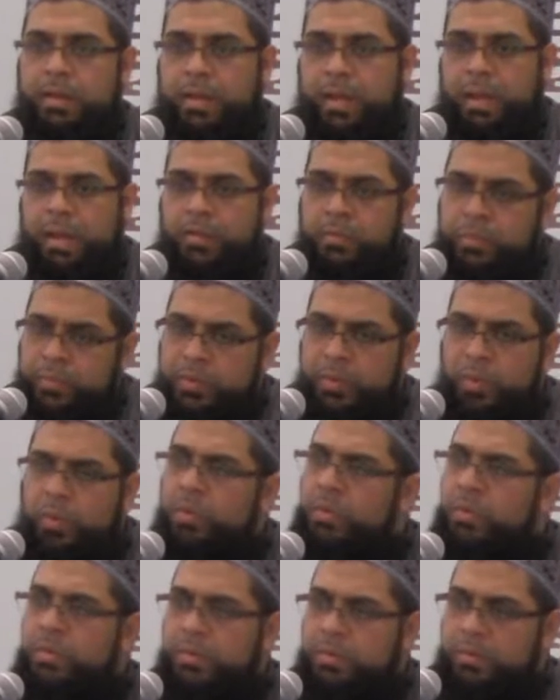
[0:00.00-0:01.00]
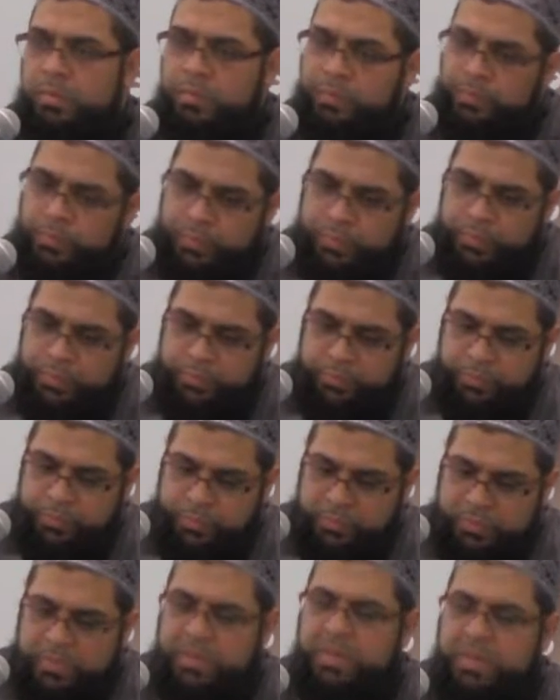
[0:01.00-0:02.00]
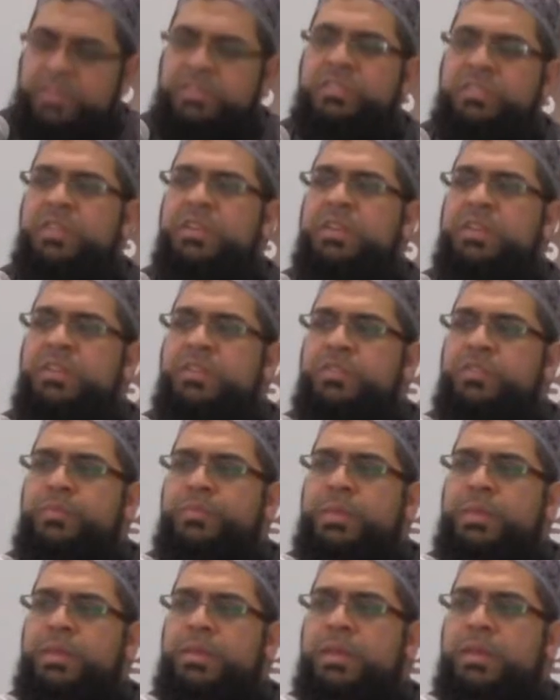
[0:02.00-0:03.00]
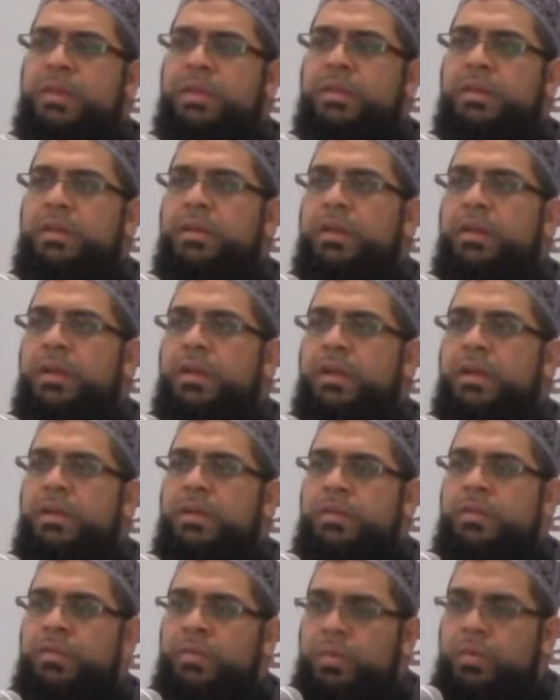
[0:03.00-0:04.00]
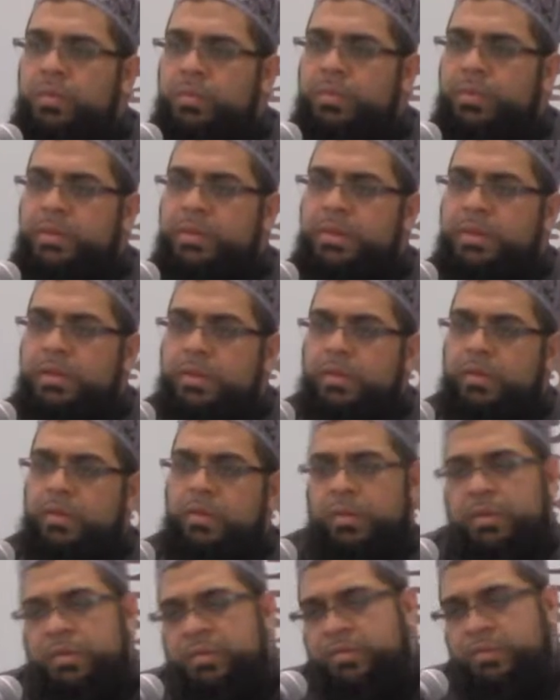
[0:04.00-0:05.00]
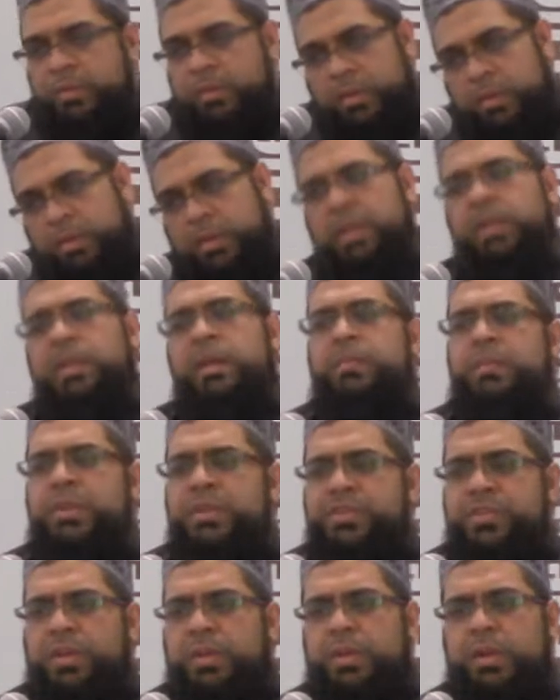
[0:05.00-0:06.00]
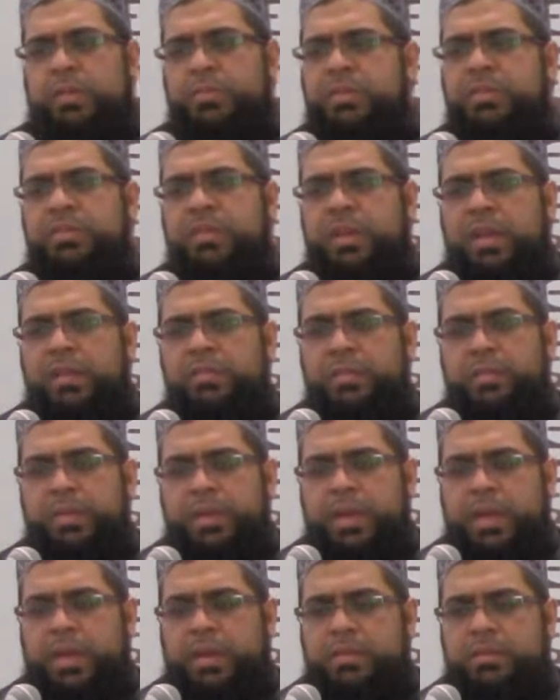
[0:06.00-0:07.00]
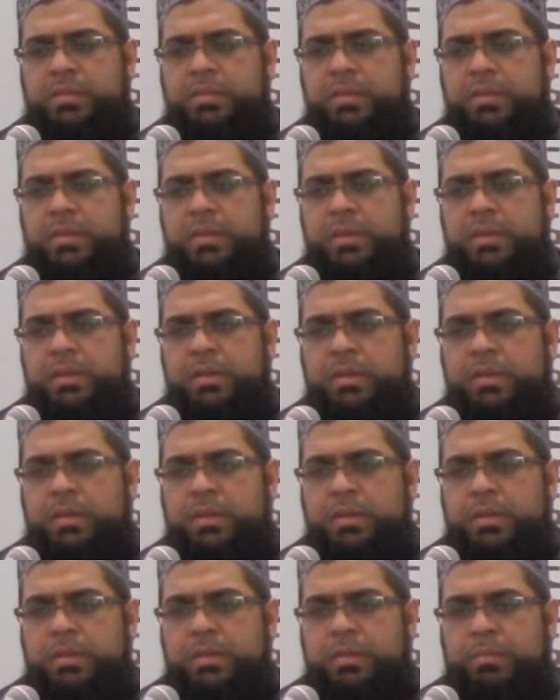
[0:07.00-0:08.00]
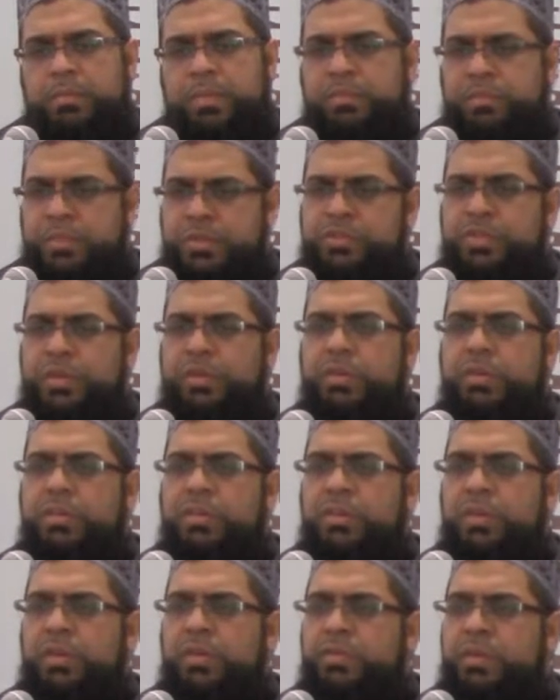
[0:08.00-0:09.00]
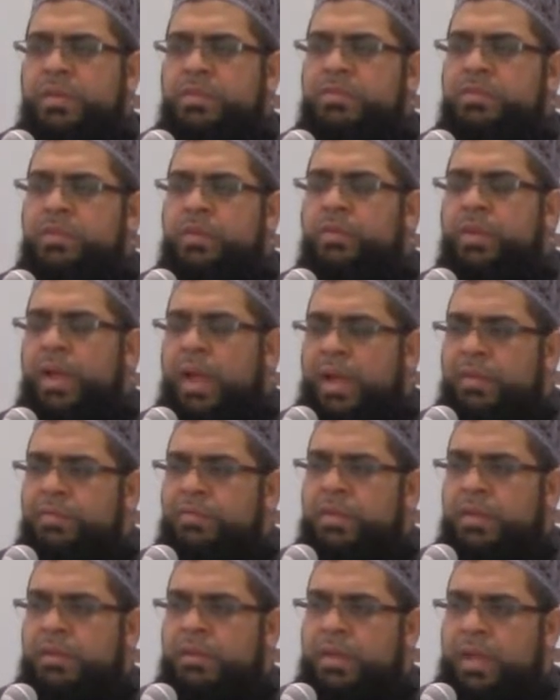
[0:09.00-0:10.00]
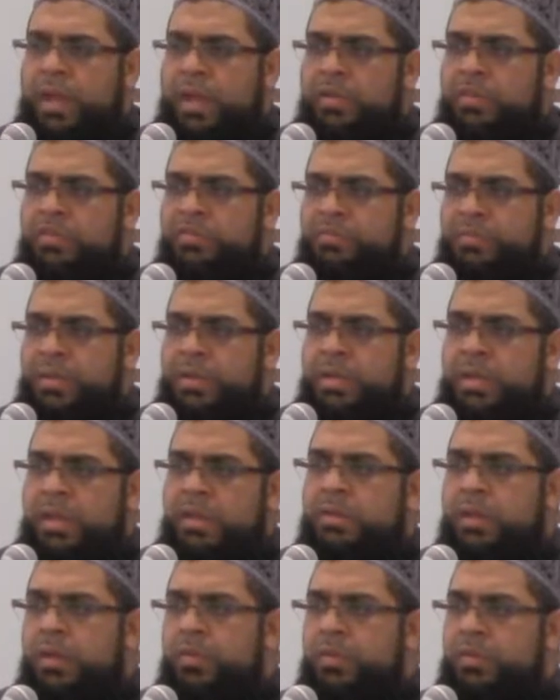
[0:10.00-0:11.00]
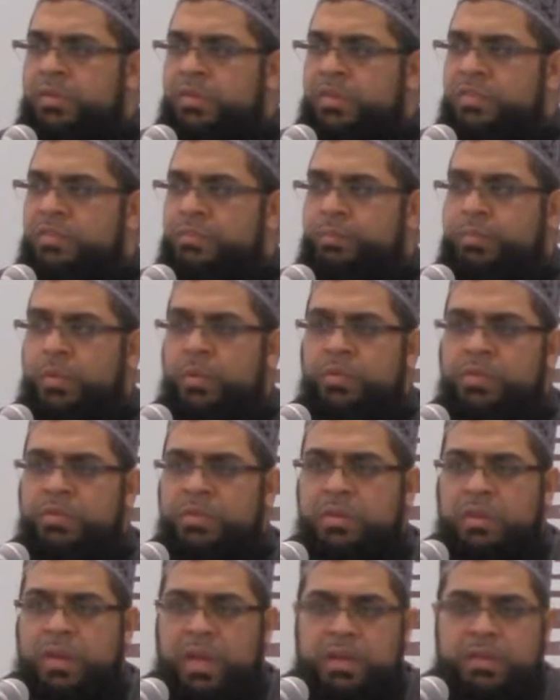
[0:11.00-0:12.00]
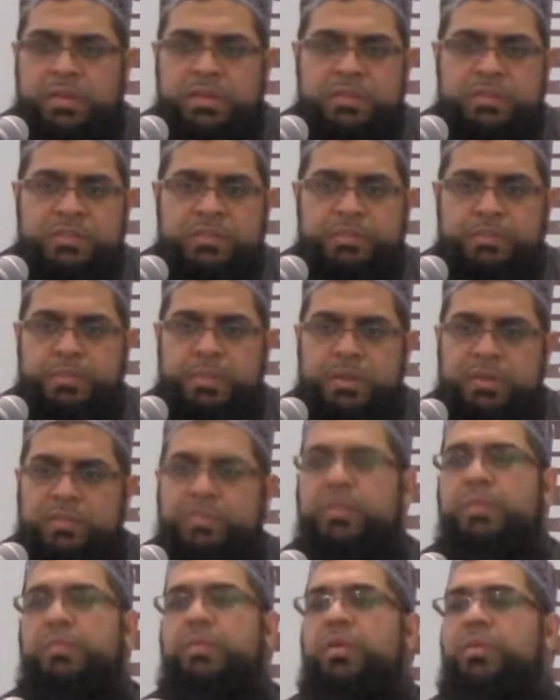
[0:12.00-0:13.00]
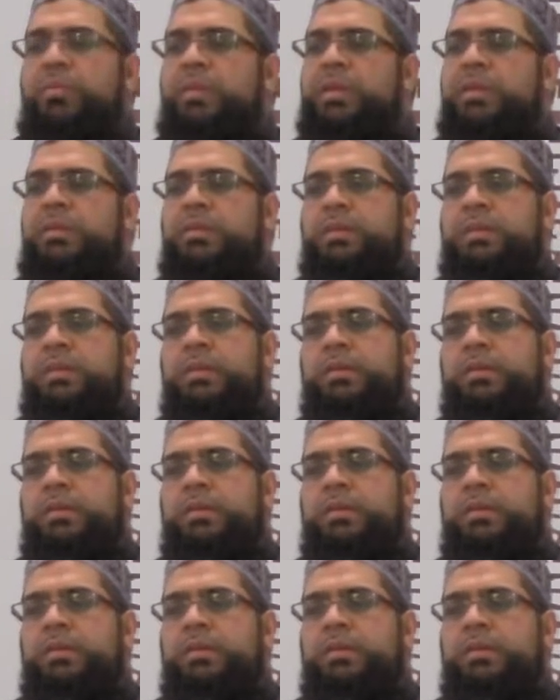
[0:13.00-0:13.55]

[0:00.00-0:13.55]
And with all, realistically speaking, nobody, illa mashallah, I'm not saying everybody has, but majority of us don't have that kind of money at our disposal at the spur of the moment.